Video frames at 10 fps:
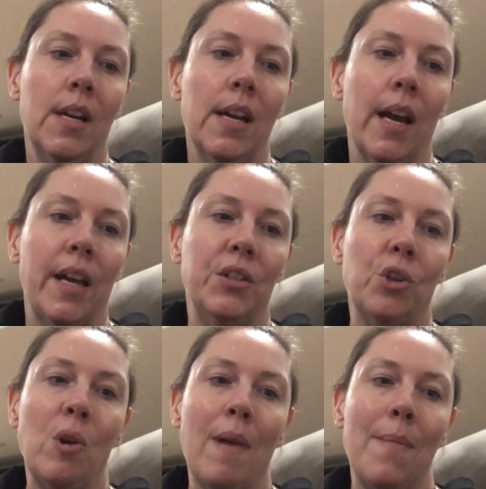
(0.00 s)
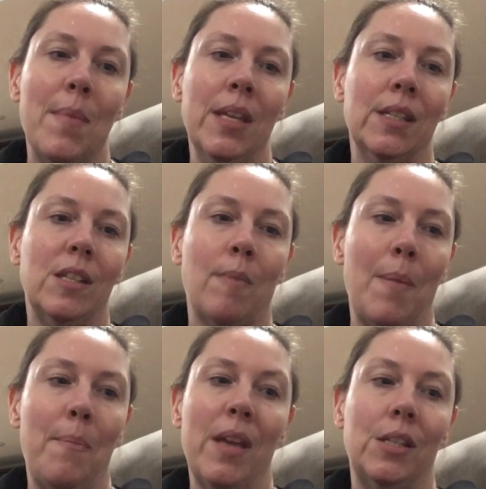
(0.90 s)
I showed my mittens to my
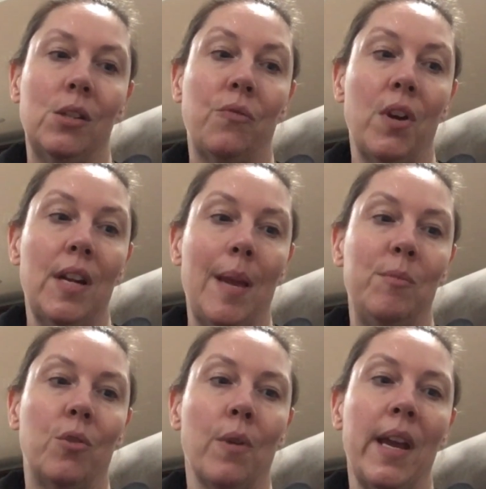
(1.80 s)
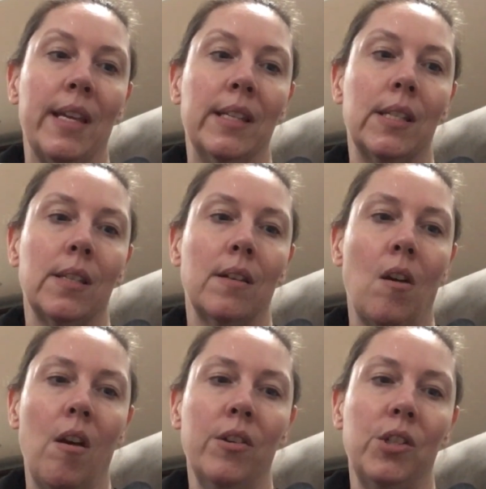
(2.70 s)
bestest friend named Grace.
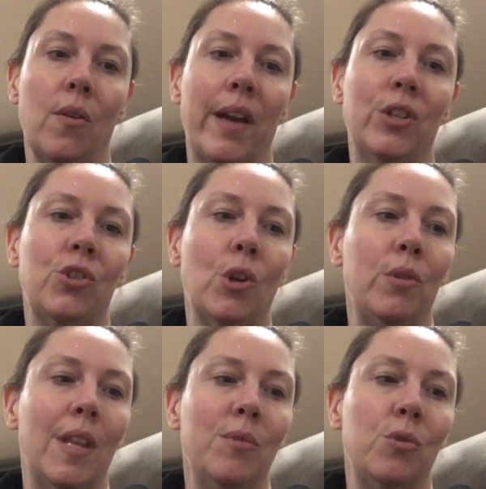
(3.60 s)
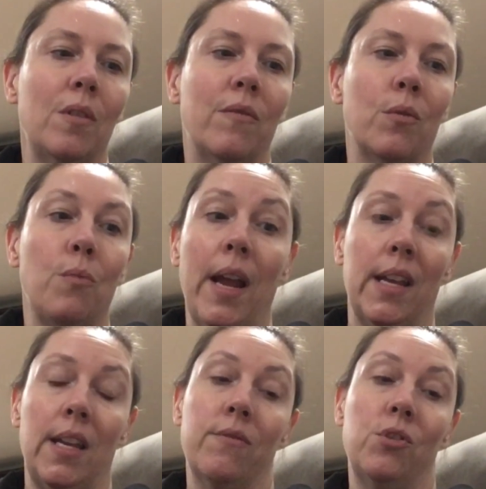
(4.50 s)
Also, I showed them to a
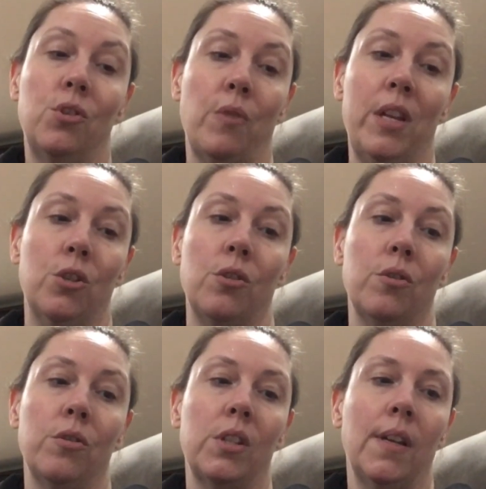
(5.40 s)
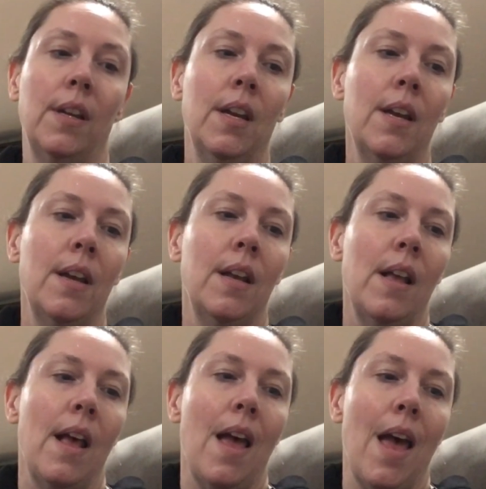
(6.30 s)
variety of strangers.
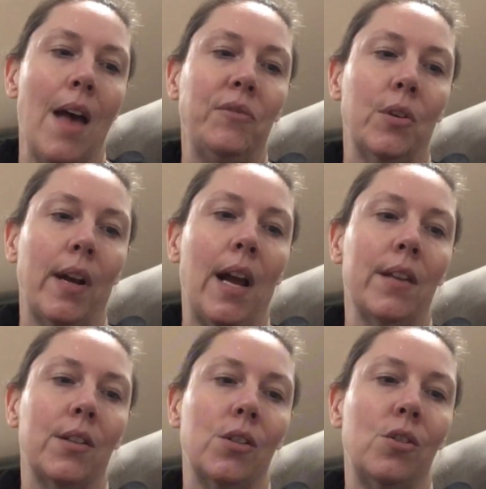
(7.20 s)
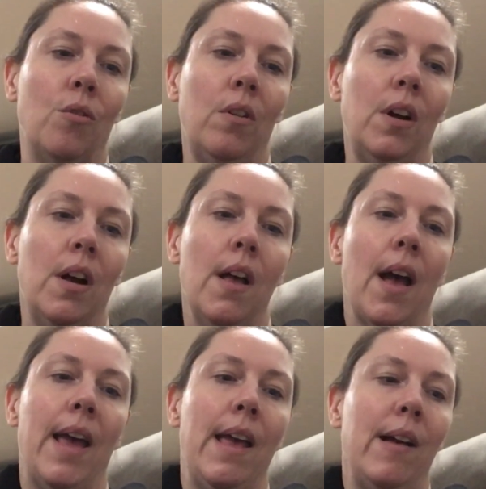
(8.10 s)
After I got to school,
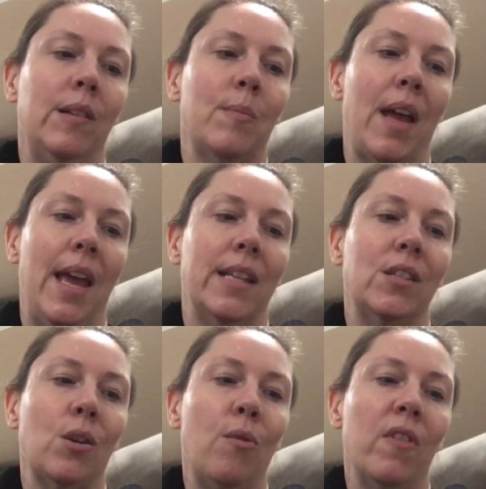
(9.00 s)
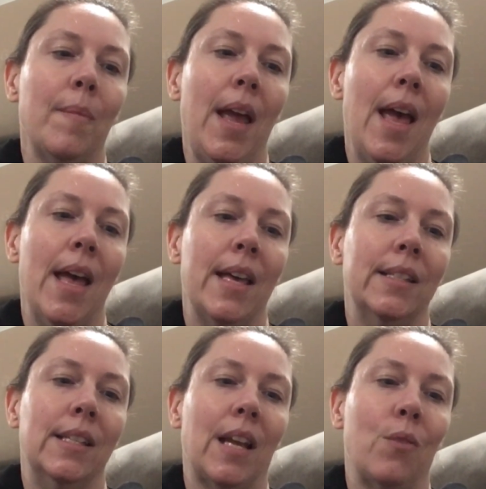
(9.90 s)
I held my hands over my
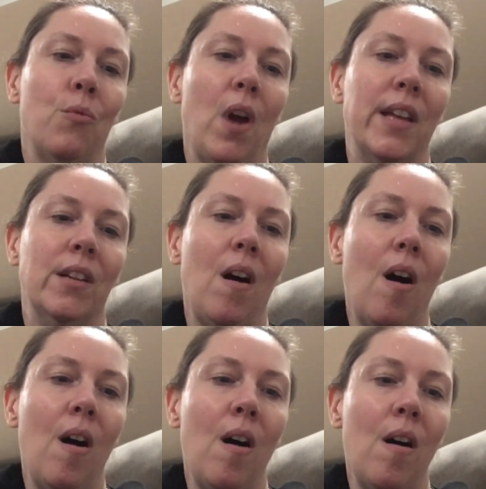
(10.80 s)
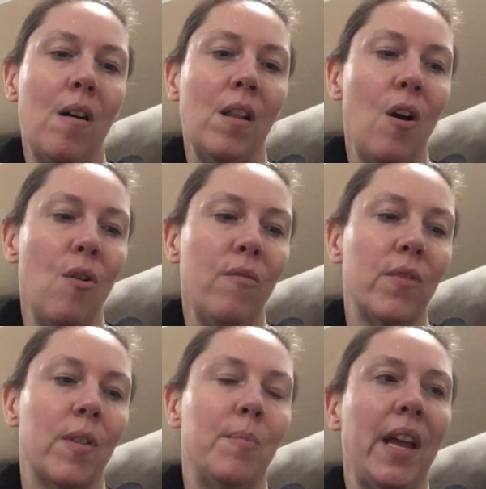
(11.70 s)
heads and I runned all
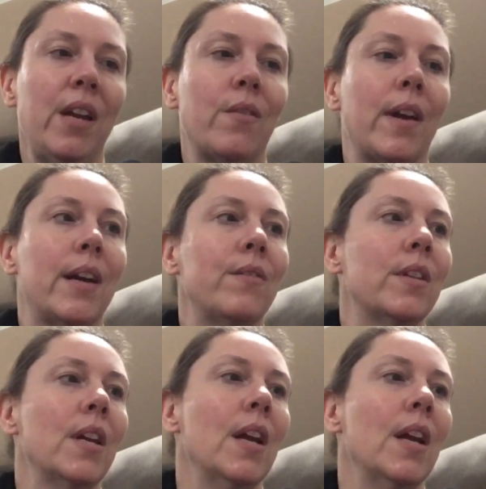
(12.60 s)
over the playground.